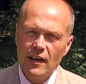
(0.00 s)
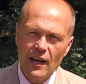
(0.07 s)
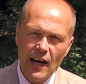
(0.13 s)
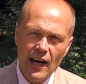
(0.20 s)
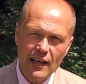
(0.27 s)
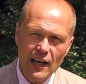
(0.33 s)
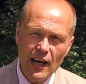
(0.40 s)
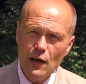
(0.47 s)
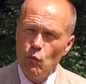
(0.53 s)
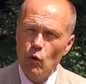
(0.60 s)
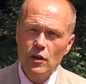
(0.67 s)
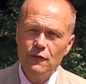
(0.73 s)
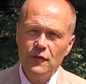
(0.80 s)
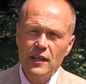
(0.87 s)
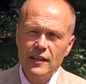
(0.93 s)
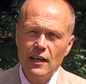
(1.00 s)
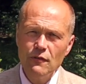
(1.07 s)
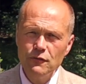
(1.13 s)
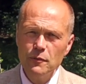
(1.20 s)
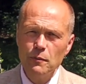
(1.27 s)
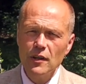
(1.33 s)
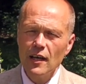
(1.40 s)
And I wanna feel
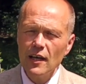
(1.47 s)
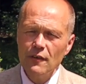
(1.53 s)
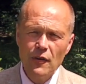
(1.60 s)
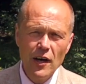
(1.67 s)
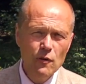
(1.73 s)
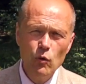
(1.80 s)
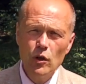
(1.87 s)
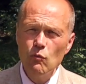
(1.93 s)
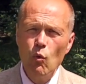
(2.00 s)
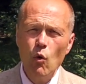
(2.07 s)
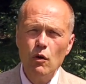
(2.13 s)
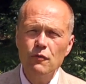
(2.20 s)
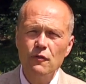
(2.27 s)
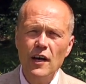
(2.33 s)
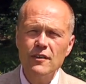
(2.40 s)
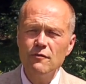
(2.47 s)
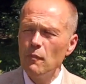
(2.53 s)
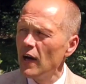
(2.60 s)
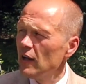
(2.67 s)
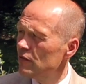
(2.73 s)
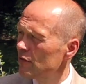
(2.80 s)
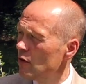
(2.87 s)
comfortable. If I wanna walk 5
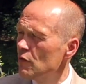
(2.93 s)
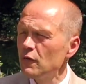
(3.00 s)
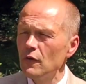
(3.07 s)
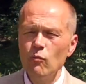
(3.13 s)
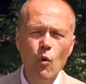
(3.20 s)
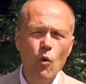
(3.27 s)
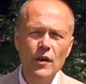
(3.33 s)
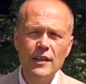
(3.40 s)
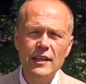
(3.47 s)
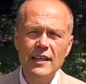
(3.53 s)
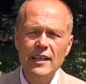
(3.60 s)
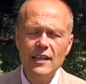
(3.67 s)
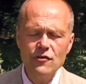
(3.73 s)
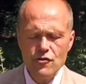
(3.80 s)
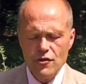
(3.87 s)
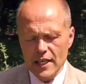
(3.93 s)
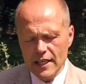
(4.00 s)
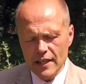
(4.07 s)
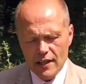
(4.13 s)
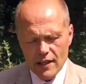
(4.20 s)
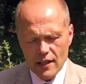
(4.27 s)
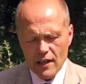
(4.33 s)
miles, go for a walk in the country,
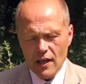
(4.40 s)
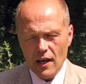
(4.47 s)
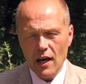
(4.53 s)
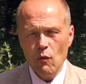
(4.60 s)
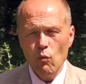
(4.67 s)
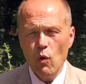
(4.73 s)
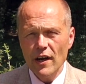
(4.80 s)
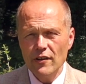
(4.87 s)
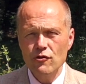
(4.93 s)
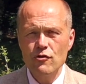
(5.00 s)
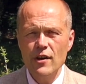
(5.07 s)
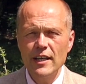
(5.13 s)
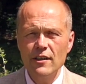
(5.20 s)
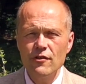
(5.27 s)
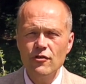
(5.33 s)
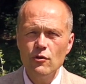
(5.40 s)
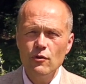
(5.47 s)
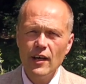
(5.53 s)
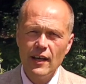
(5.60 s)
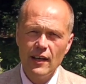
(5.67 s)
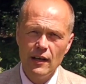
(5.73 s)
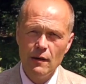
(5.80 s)
a white training
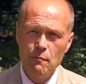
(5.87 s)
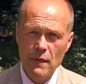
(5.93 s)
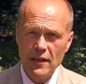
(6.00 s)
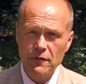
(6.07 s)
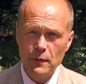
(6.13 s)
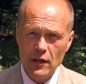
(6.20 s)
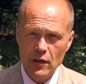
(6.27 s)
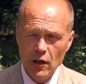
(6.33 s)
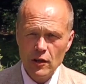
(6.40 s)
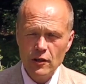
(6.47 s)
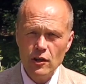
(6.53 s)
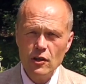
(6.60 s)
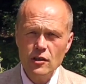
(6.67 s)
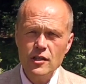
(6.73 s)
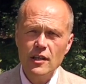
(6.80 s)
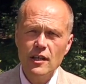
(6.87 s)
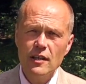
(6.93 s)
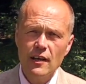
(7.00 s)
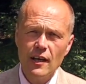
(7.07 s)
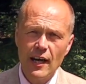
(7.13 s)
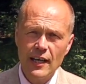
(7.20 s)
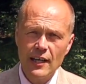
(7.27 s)
shoe makes me look good
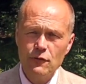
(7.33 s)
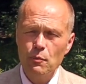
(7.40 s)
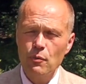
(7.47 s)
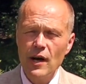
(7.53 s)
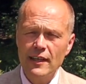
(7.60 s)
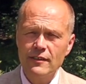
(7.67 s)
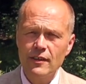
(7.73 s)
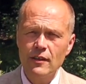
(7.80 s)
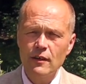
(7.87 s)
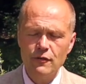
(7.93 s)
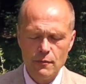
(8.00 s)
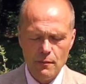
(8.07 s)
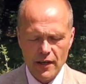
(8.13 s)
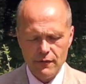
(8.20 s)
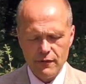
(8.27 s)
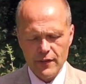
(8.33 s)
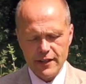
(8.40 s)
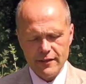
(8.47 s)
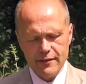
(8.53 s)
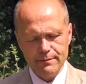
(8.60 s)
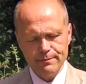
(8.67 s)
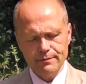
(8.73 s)
and it's practical for my
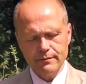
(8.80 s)
feet.